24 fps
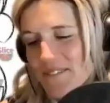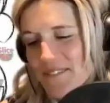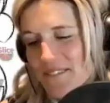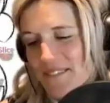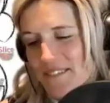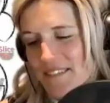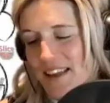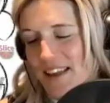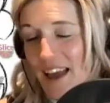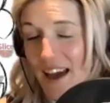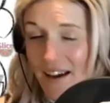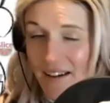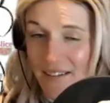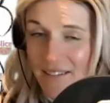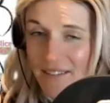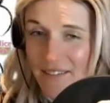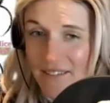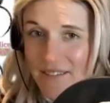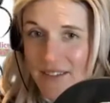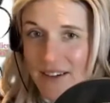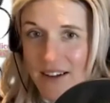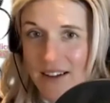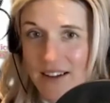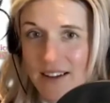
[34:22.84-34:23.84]
Yeah.
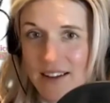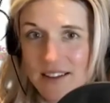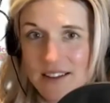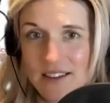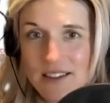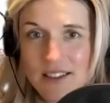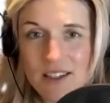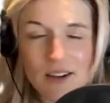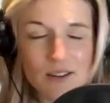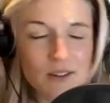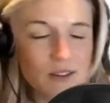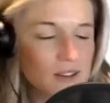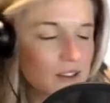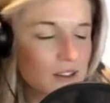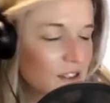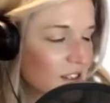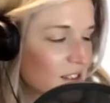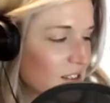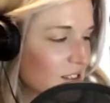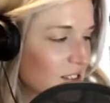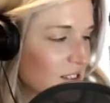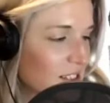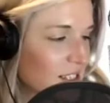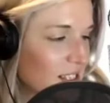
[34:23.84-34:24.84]
Well, so we'll
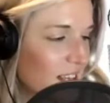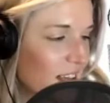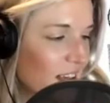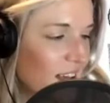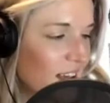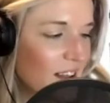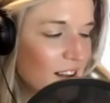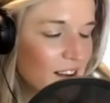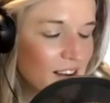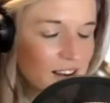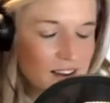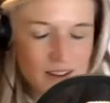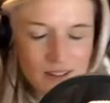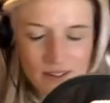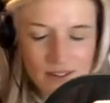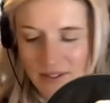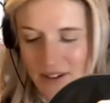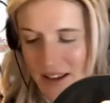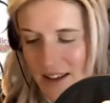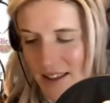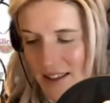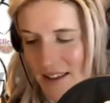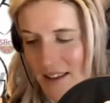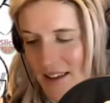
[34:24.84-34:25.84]
include that
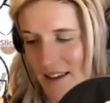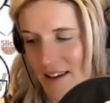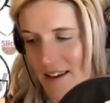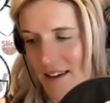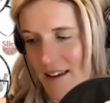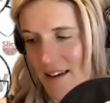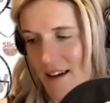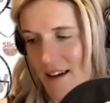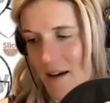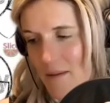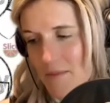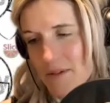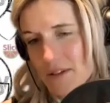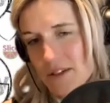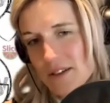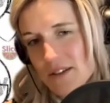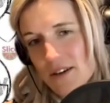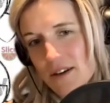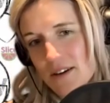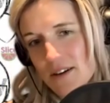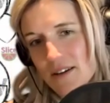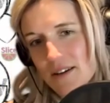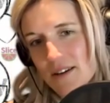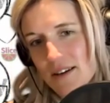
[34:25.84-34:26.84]
in the
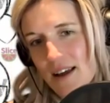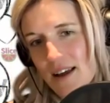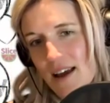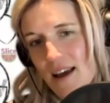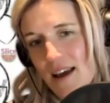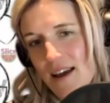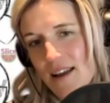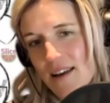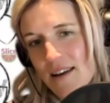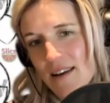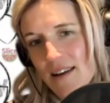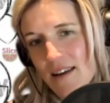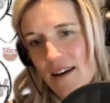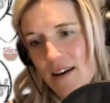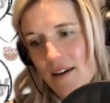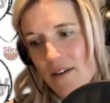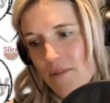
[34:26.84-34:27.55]
episode, and